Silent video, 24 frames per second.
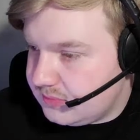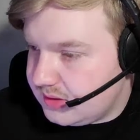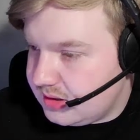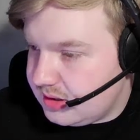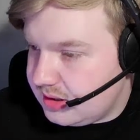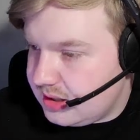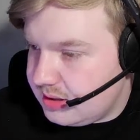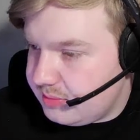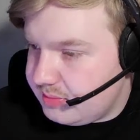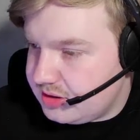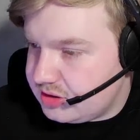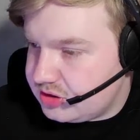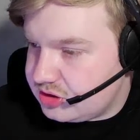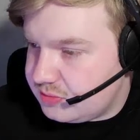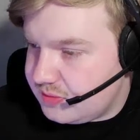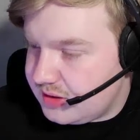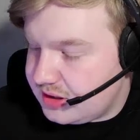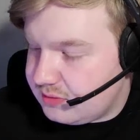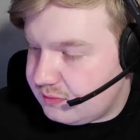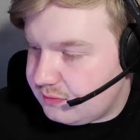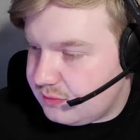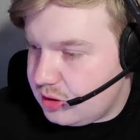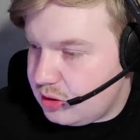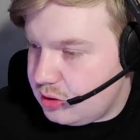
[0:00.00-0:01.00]
Emil
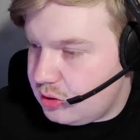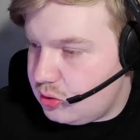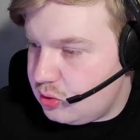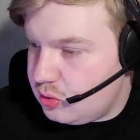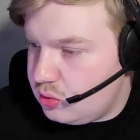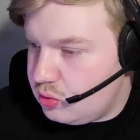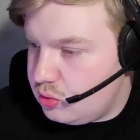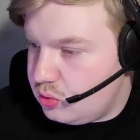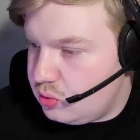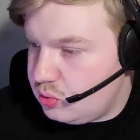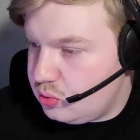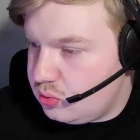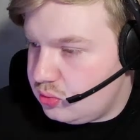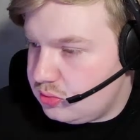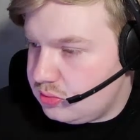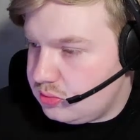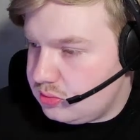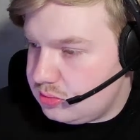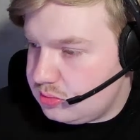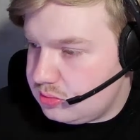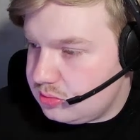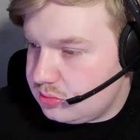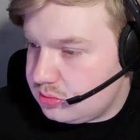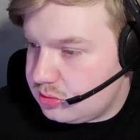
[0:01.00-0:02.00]
Smith Rowe
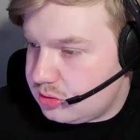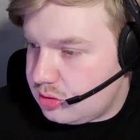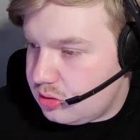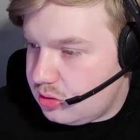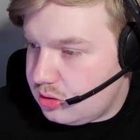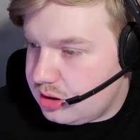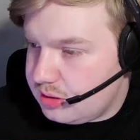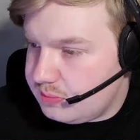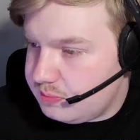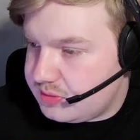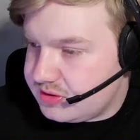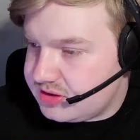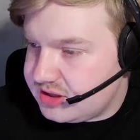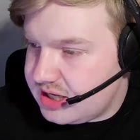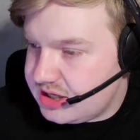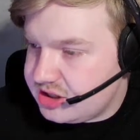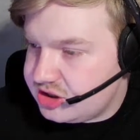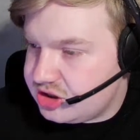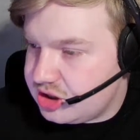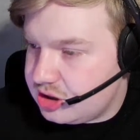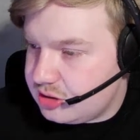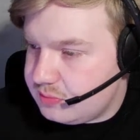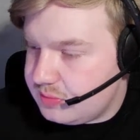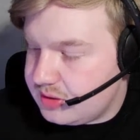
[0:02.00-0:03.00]
caught in
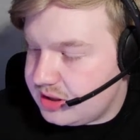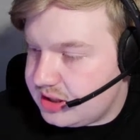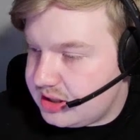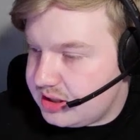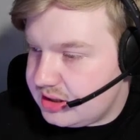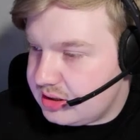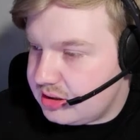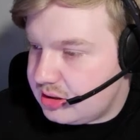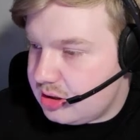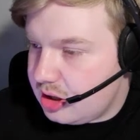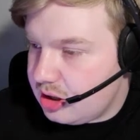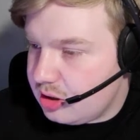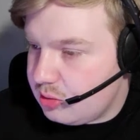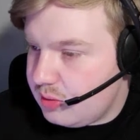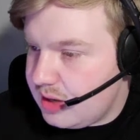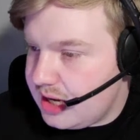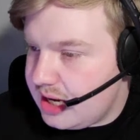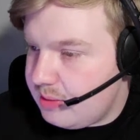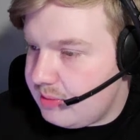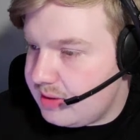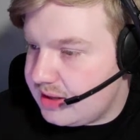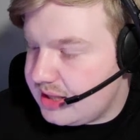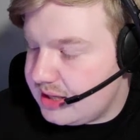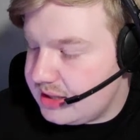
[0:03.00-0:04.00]
possession, but he got away
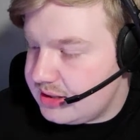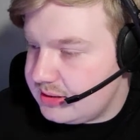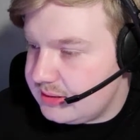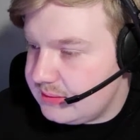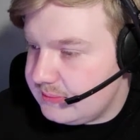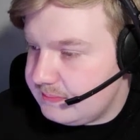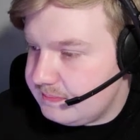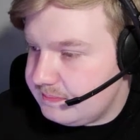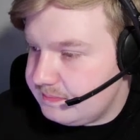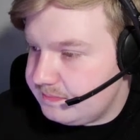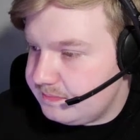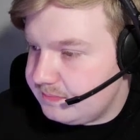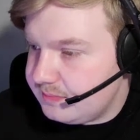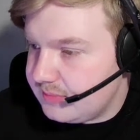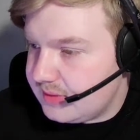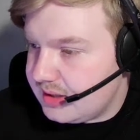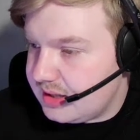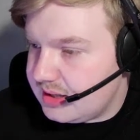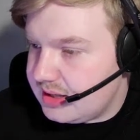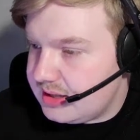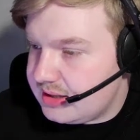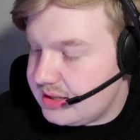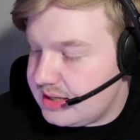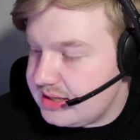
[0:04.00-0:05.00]
with it. And
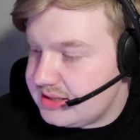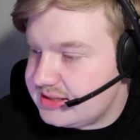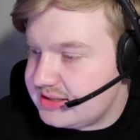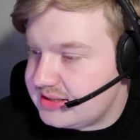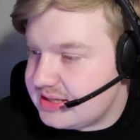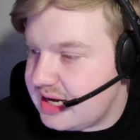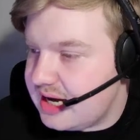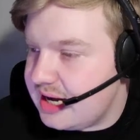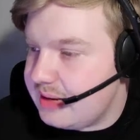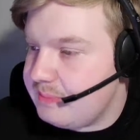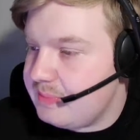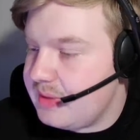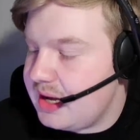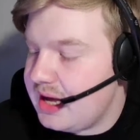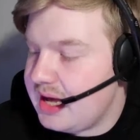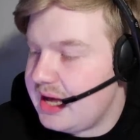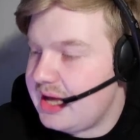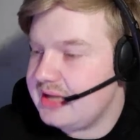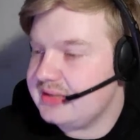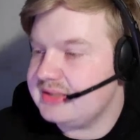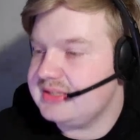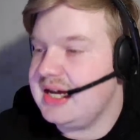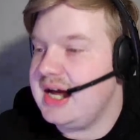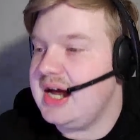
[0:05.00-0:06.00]
then this time,
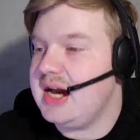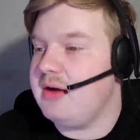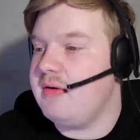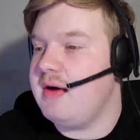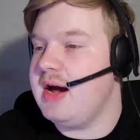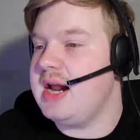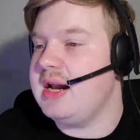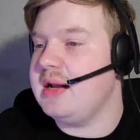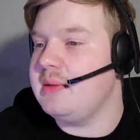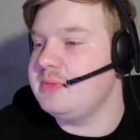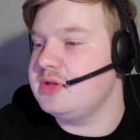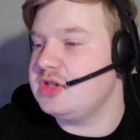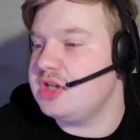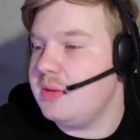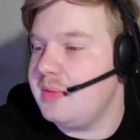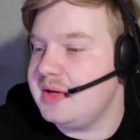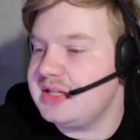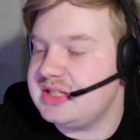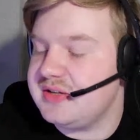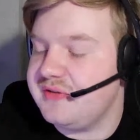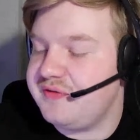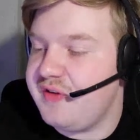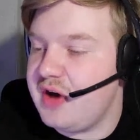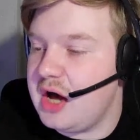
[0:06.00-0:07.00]
Tyler Adams commits
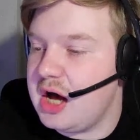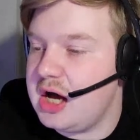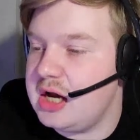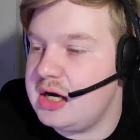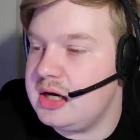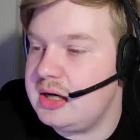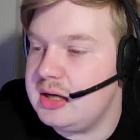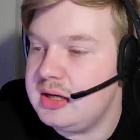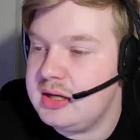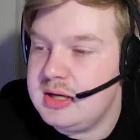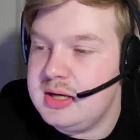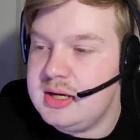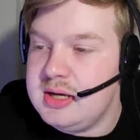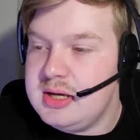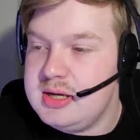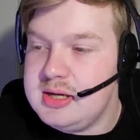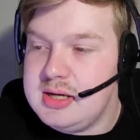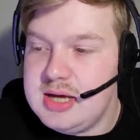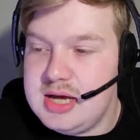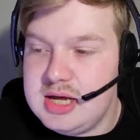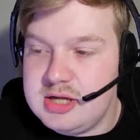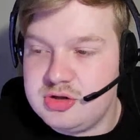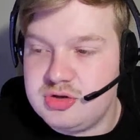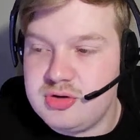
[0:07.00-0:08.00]
a foul
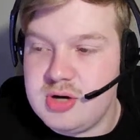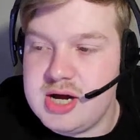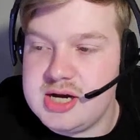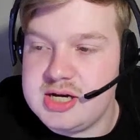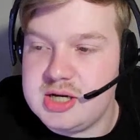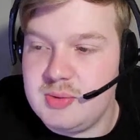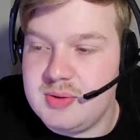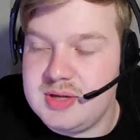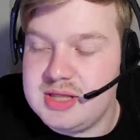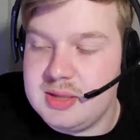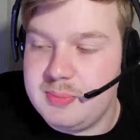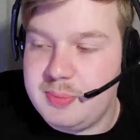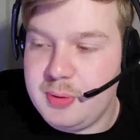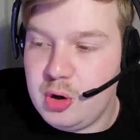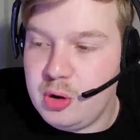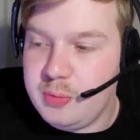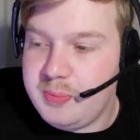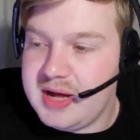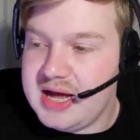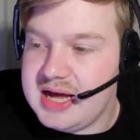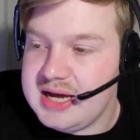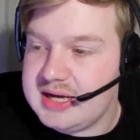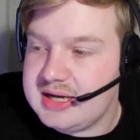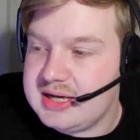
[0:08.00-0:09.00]
in trying to win the ball
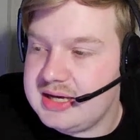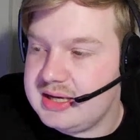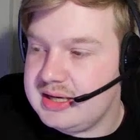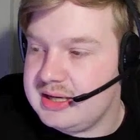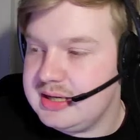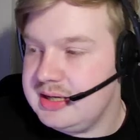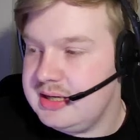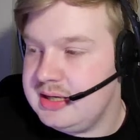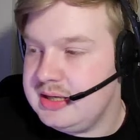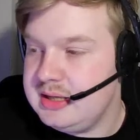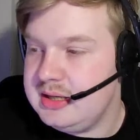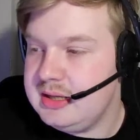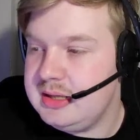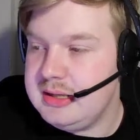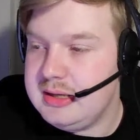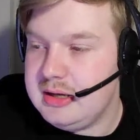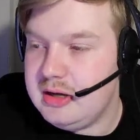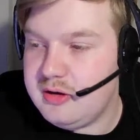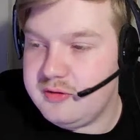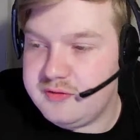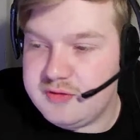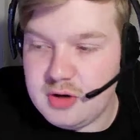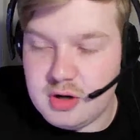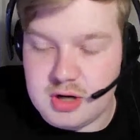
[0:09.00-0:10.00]
back
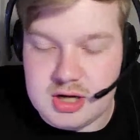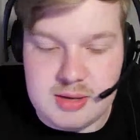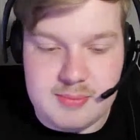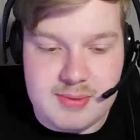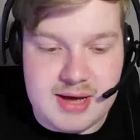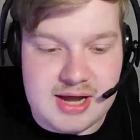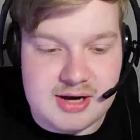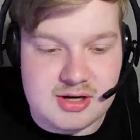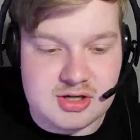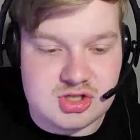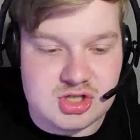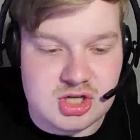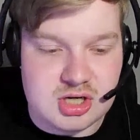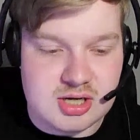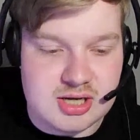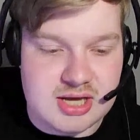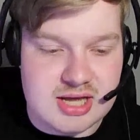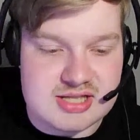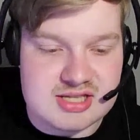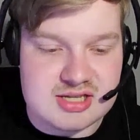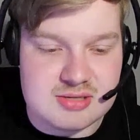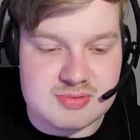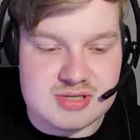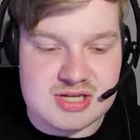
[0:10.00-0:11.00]
off Joachim Andersen and
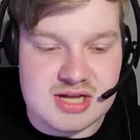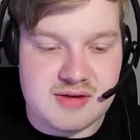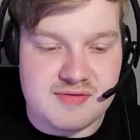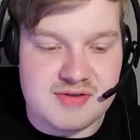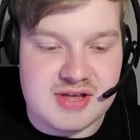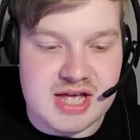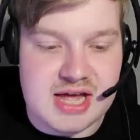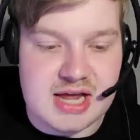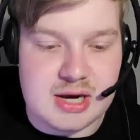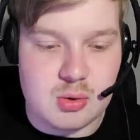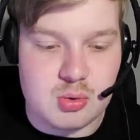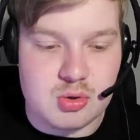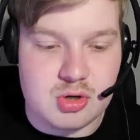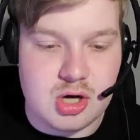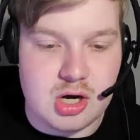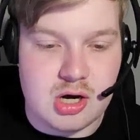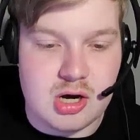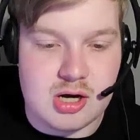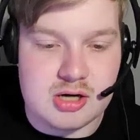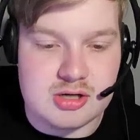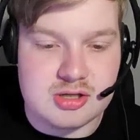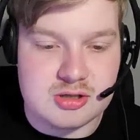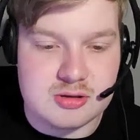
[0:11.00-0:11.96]
gets himself a yellow card.